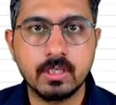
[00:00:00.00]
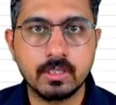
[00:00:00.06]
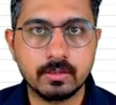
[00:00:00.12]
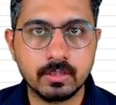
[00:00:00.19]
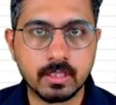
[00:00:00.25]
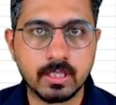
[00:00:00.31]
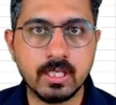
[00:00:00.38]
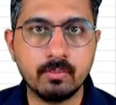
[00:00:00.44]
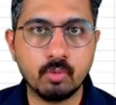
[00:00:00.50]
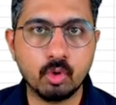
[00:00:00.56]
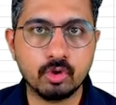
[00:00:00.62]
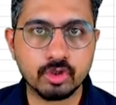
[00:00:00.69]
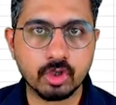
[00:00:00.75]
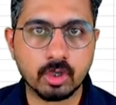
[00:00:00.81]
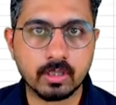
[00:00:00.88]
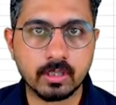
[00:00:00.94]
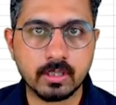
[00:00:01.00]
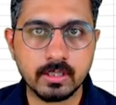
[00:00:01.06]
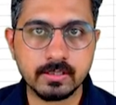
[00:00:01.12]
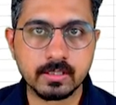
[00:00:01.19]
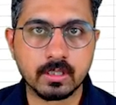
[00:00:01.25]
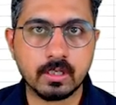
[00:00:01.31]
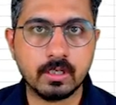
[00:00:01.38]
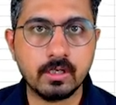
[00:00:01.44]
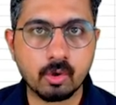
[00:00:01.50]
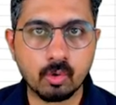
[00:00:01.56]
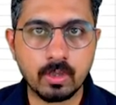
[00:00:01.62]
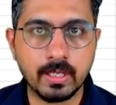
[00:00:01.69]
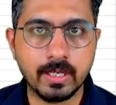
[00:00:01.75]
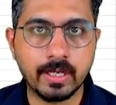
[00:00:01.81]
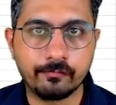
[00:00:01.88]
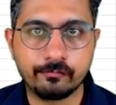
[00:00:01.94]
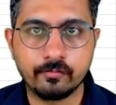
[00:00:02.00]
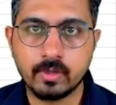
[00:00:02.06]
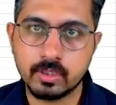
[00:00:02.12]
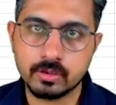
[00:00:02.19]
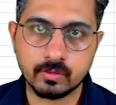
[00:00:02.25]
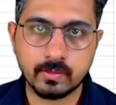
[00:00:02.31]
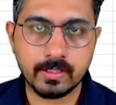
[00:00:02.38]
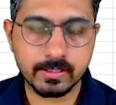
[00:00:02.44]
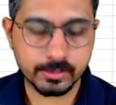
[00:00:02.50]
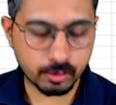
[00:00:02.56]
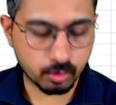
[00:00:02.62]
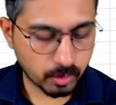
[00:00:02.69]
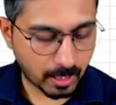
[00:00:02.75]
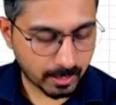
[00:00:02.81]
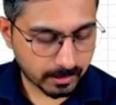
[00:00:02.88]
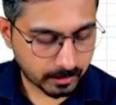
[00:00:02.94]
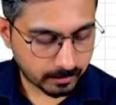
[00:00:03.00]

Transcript: the keyboard shortcut is Control F. So let's do that.